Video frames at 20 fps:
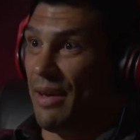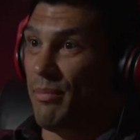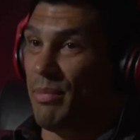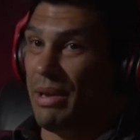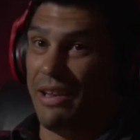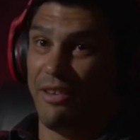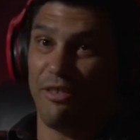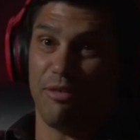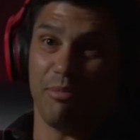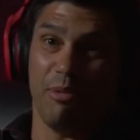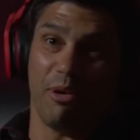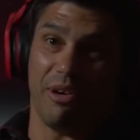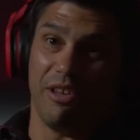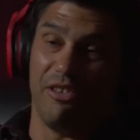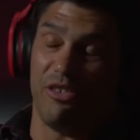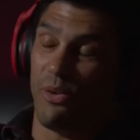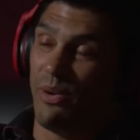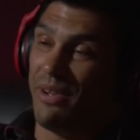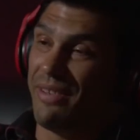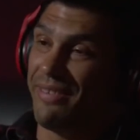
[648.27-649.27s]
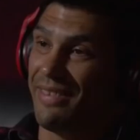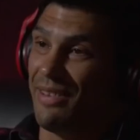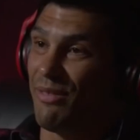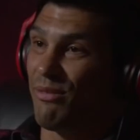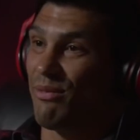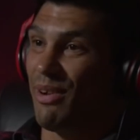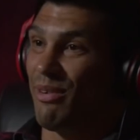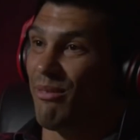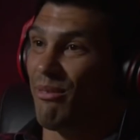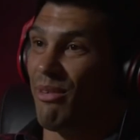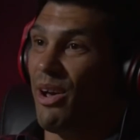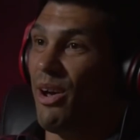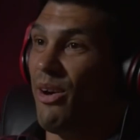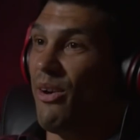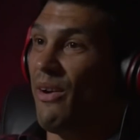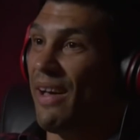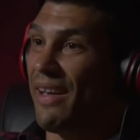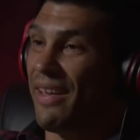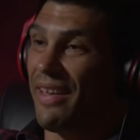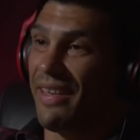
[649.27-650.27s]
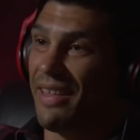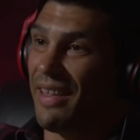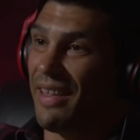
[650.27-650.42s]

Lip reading: I mean, he's smoking joints in the front row.